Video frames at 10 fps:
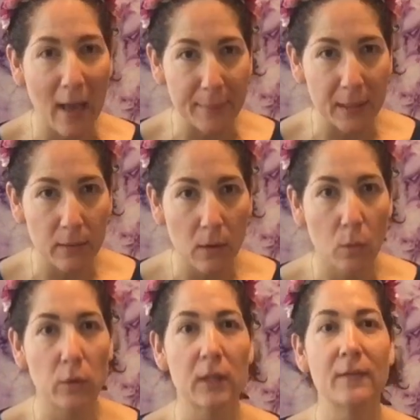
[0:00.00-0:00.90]
rabbit.
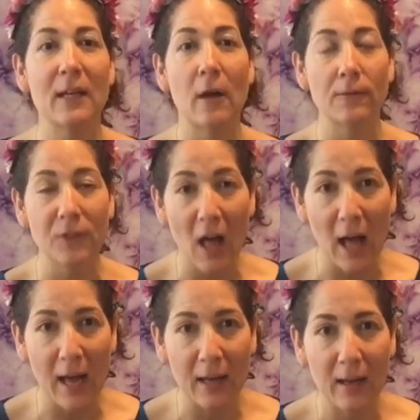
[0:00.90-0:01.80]
We're leaving out
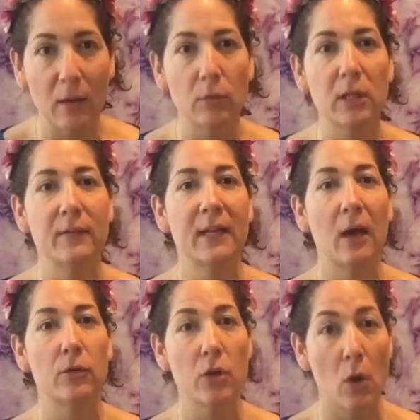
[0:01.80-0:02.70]
fly. And we're leaving
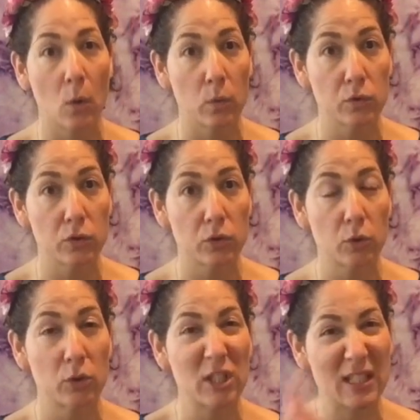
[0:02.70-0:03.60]
out nose.
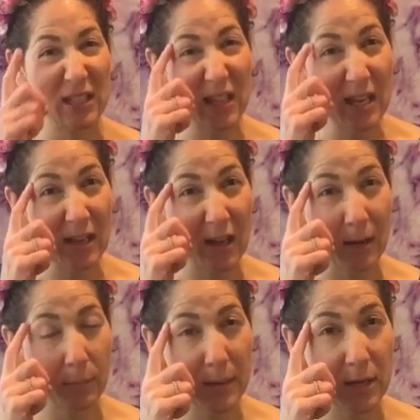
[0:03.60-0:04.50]
So we're just
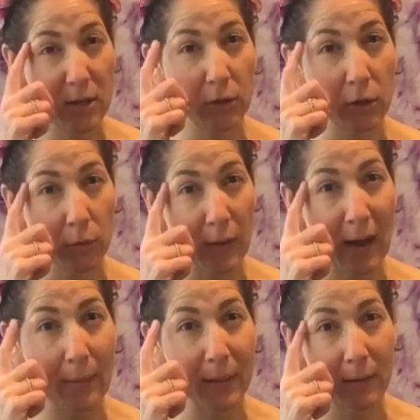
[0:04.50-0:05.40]
thinking Peter,
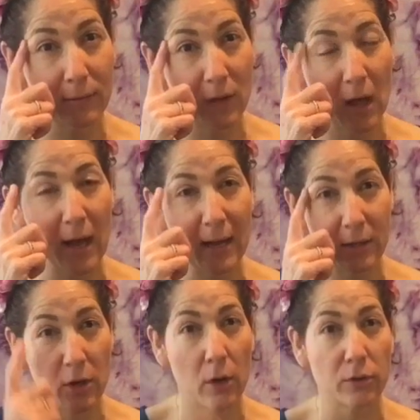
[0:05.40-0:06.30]
rabbit,
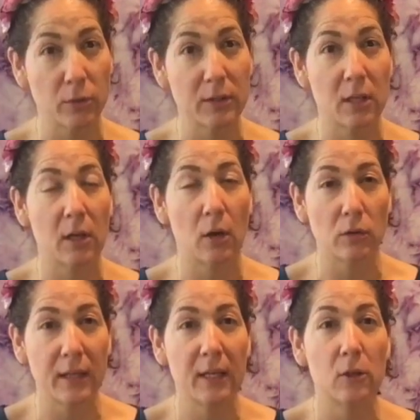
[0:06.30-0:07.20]
fly, nose. So it's going to go
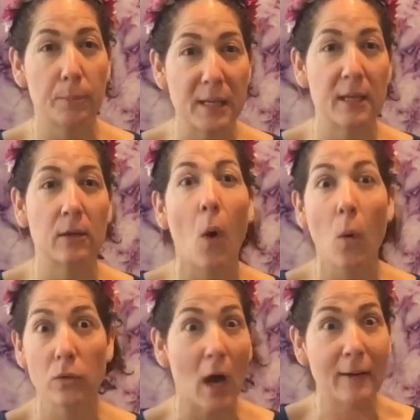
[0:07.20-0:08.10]
little Pete.
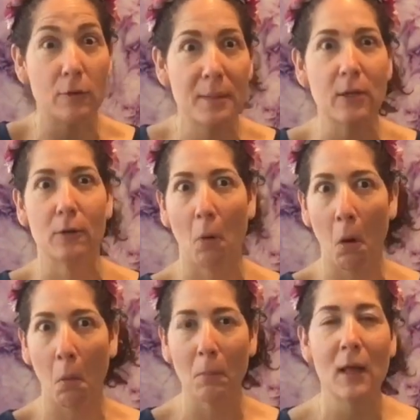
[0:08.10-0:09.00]
Oh, not even Peter.
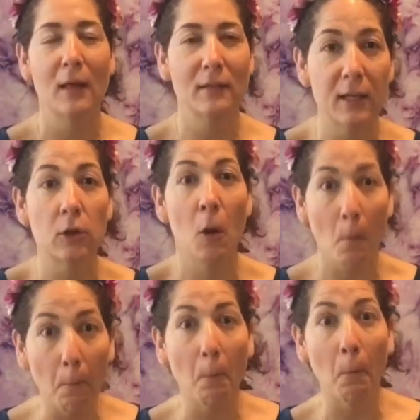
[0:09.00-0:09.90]
Oh, little
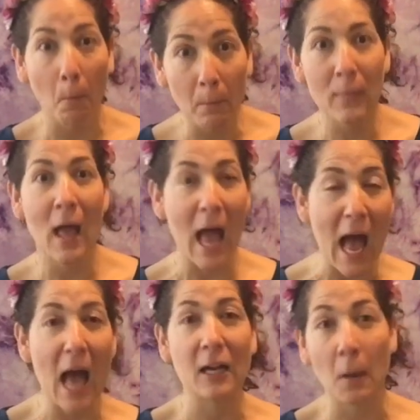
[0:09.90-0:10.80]

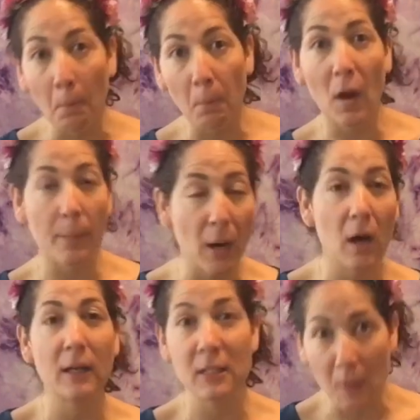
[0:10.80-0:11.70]
Hatter
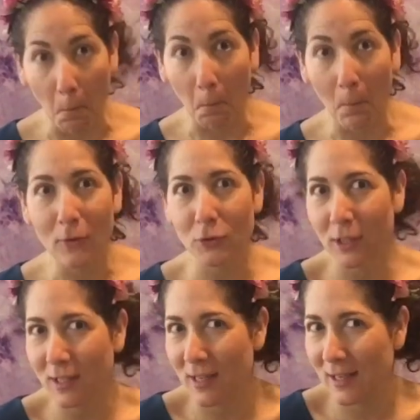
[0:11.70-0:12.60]
upon his.
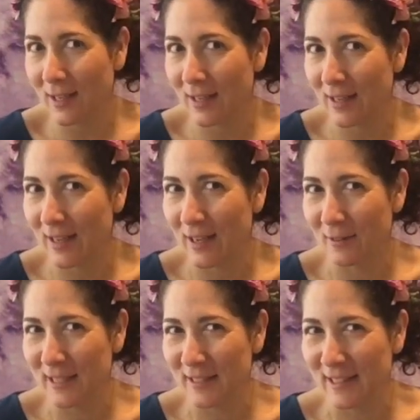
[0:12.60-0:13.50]
tricky.
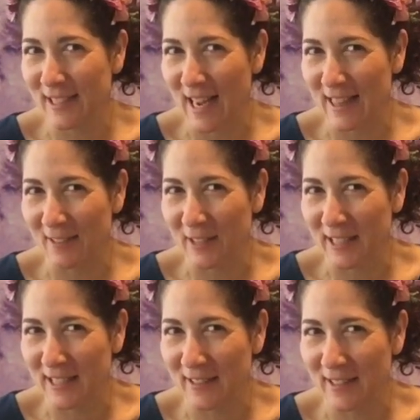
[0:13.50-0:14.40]
Can we do it? I think we
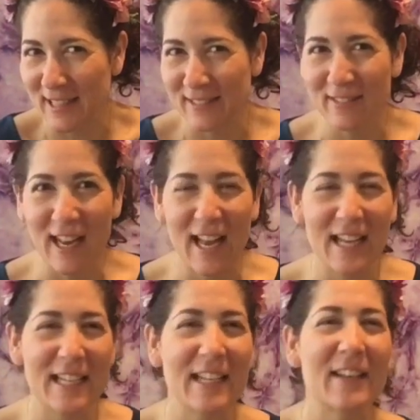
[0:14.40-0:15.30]
can do it.
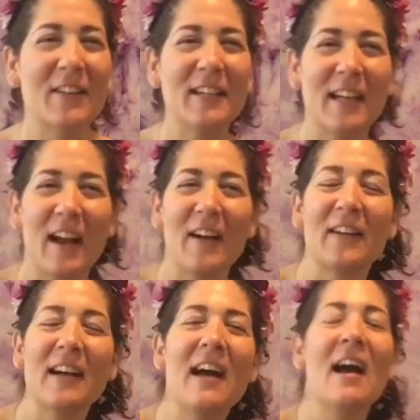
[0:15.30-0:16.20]
Ready? Here we
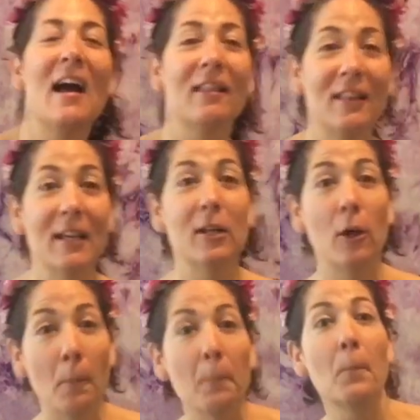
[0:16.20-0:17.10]
go.
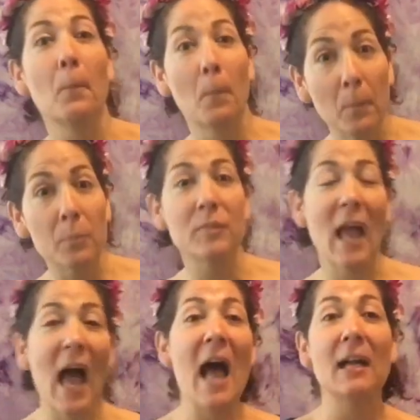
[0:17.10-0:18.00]
Little
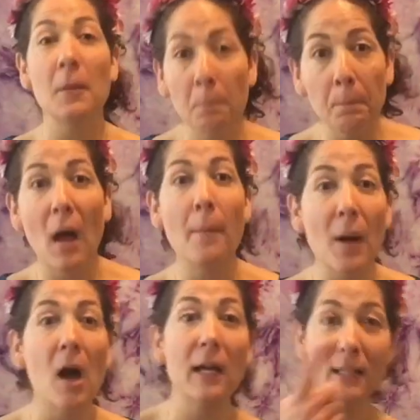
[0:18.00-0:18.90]
Hatter
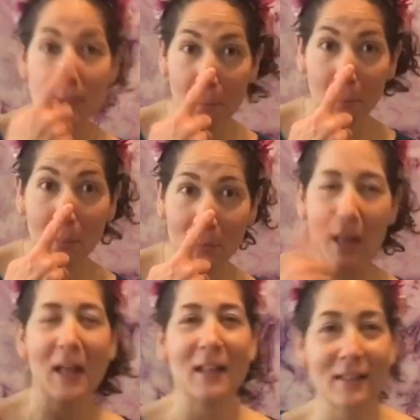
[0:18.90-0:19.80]
upon his.
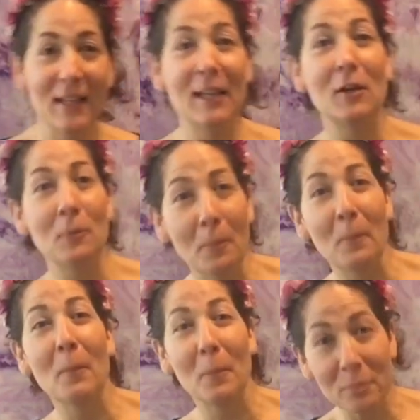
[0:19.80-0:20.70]
little
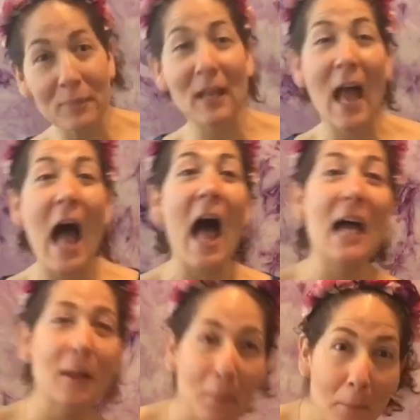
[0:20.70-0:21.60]

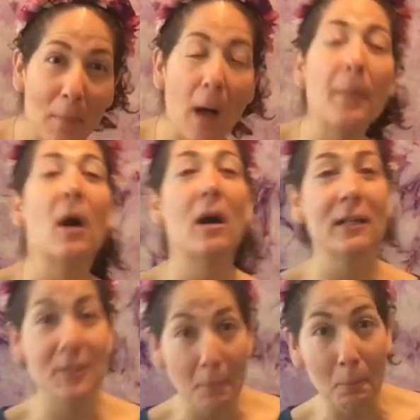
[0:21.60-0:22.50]
Hatter upon
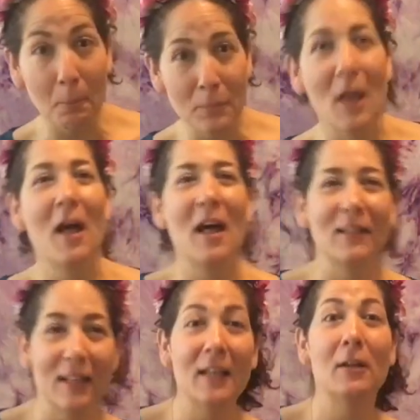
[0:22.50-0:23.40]
his.
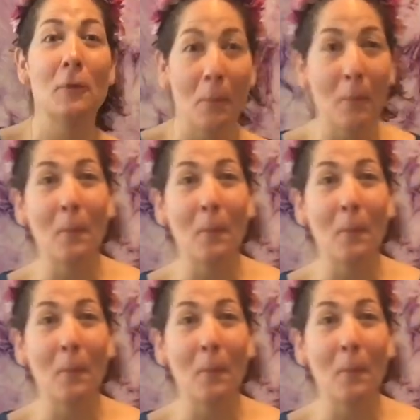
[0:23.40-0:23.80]
little